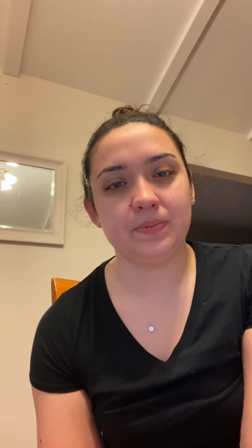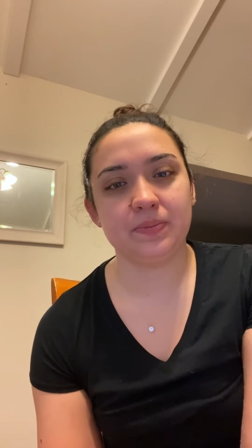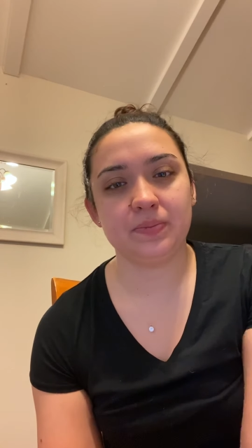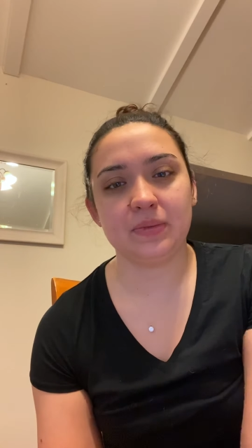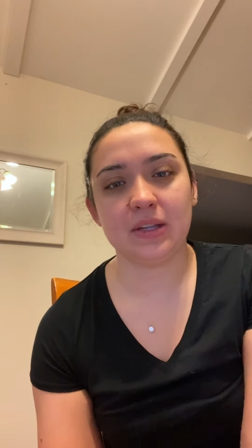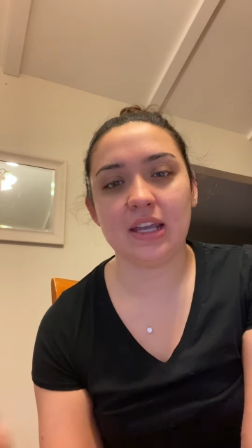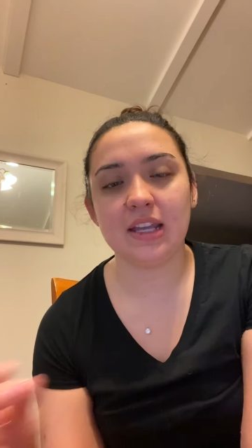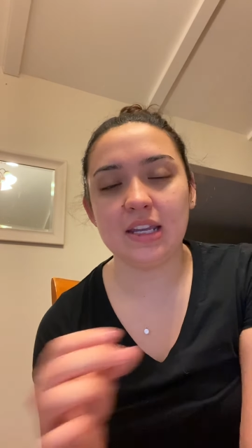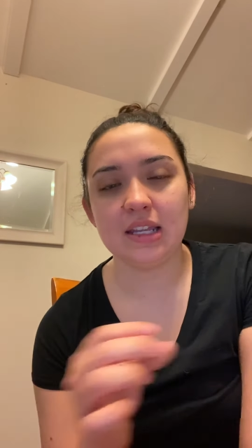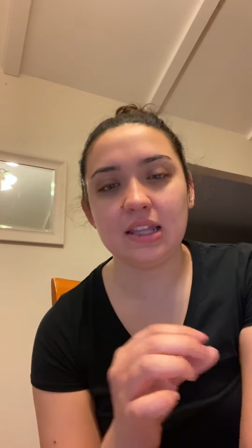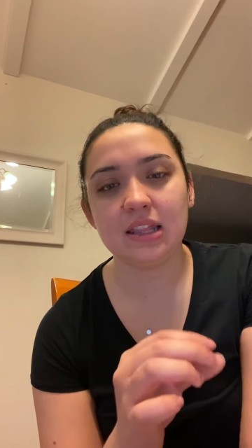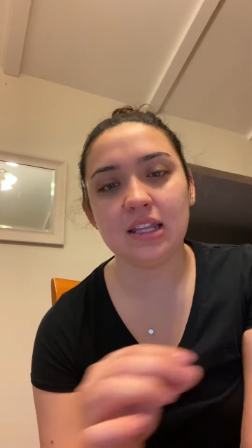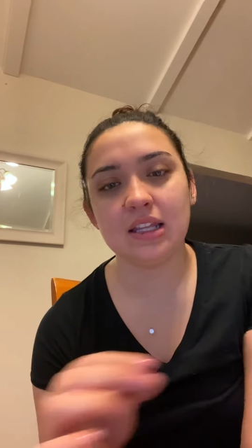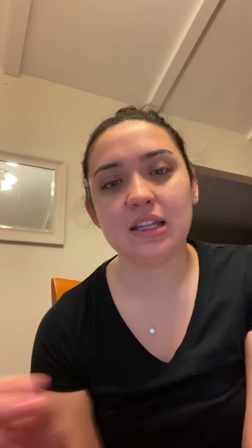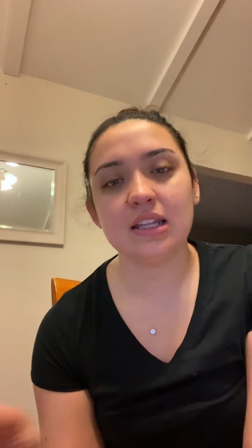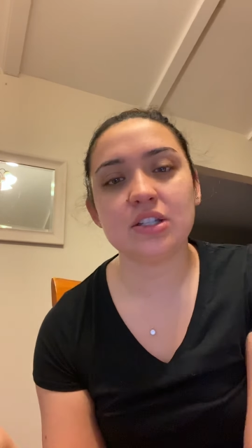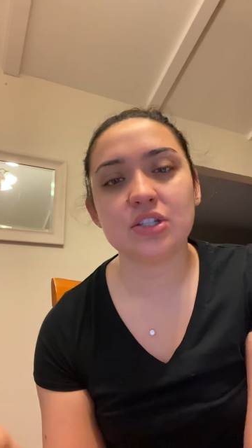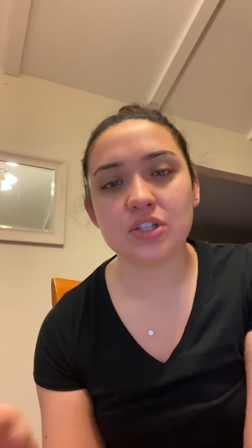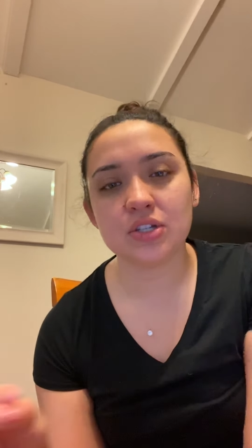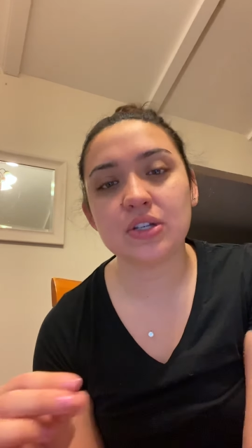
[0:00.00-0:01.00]
Anything
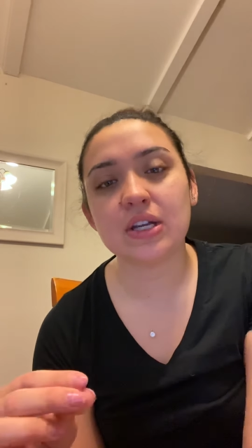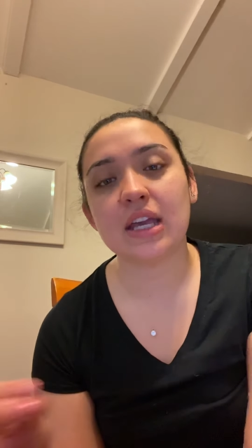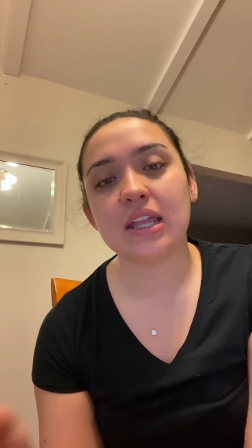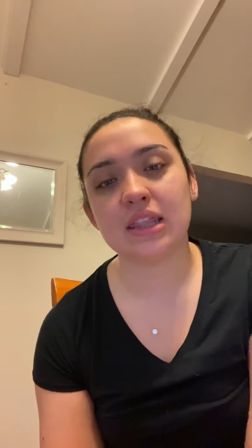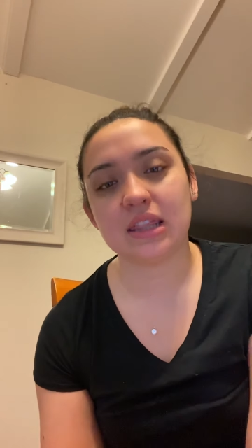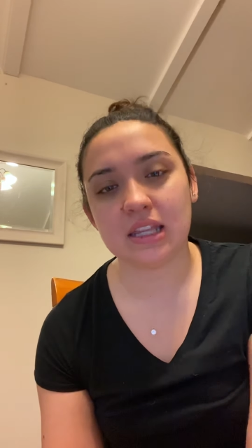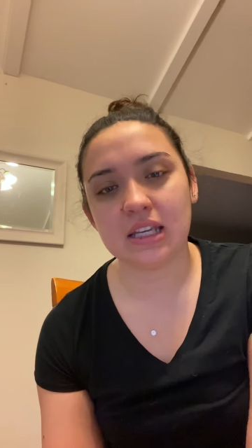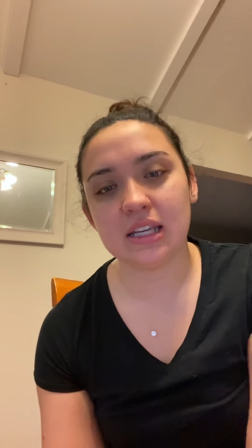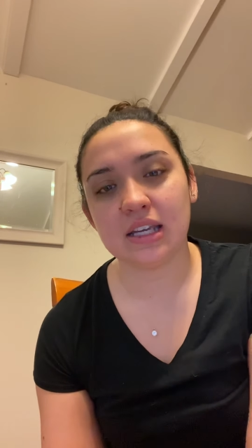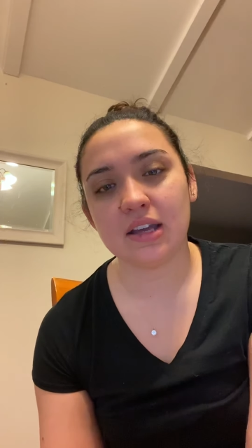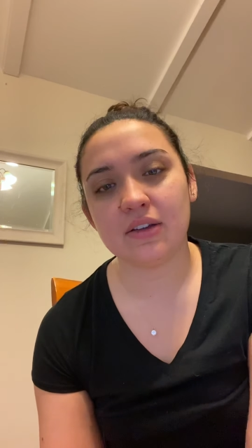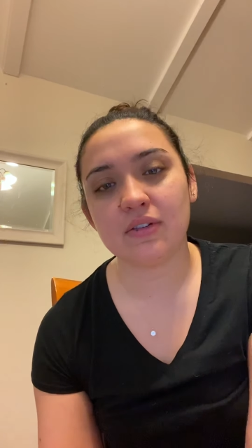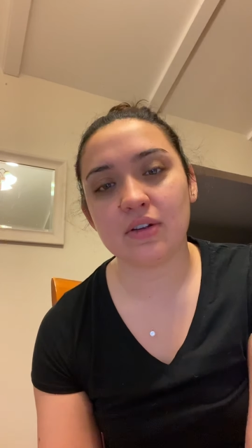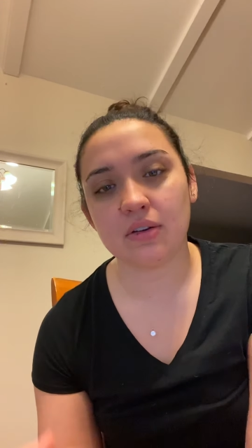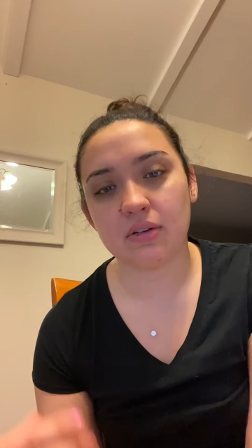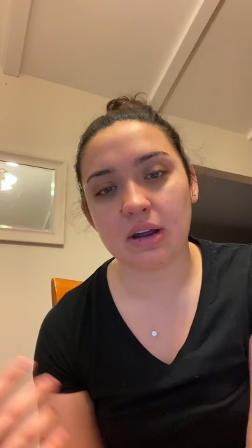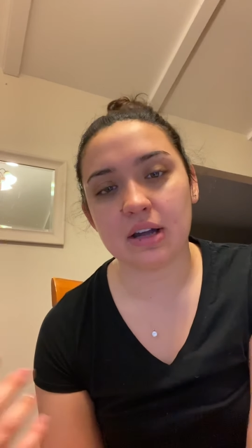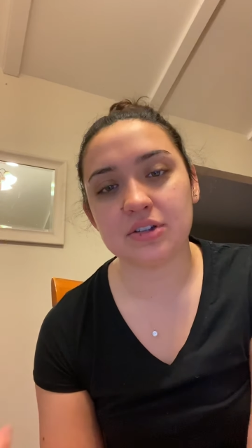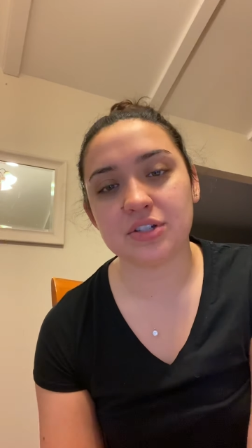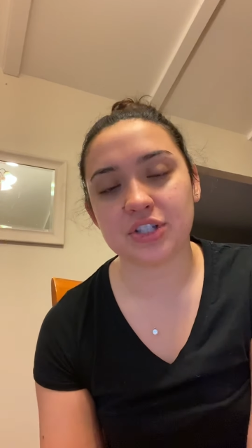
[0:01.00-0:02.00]
that you can think of
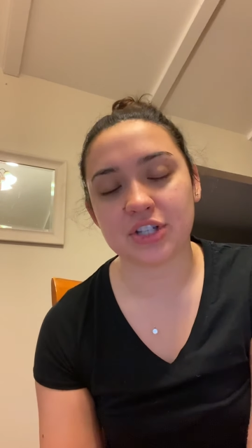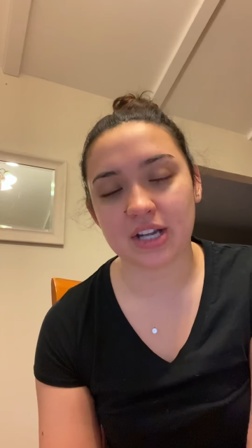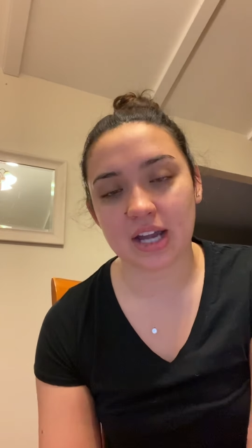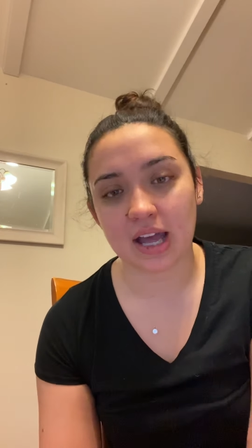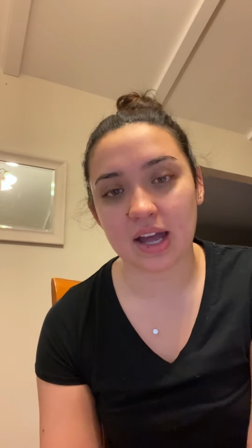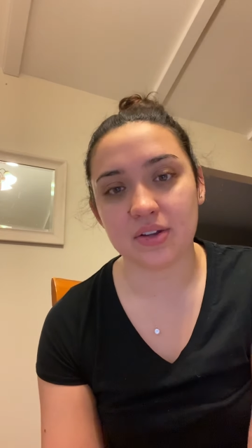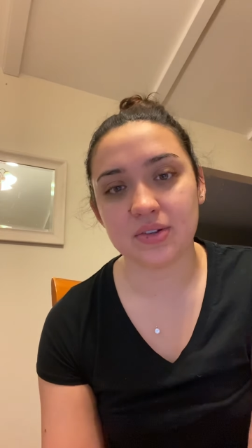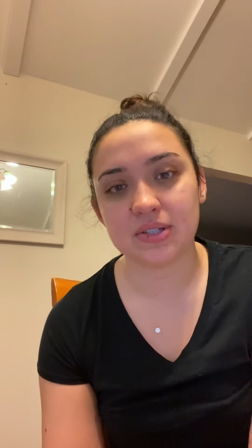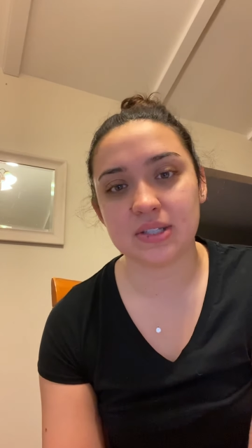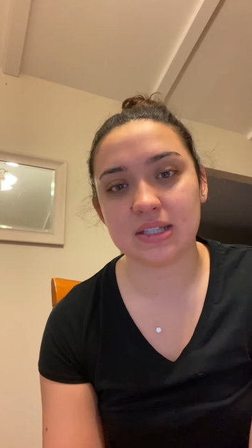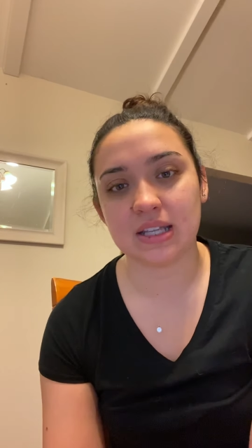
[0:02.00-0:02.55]
around your house